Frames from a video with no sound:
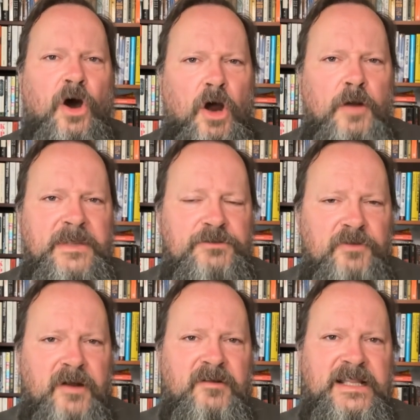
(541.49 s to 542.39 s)

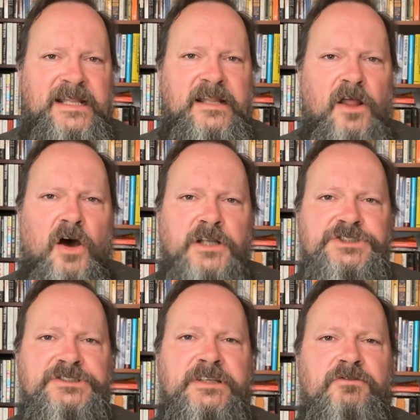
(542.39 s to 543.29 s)
arbitrarily
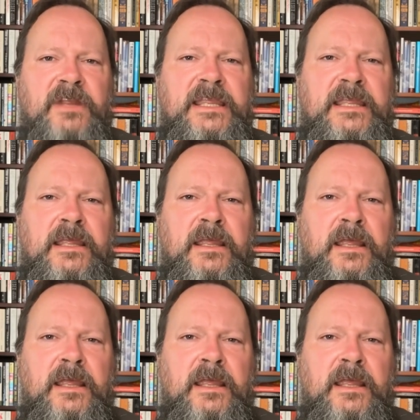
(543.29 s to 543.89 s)
large degree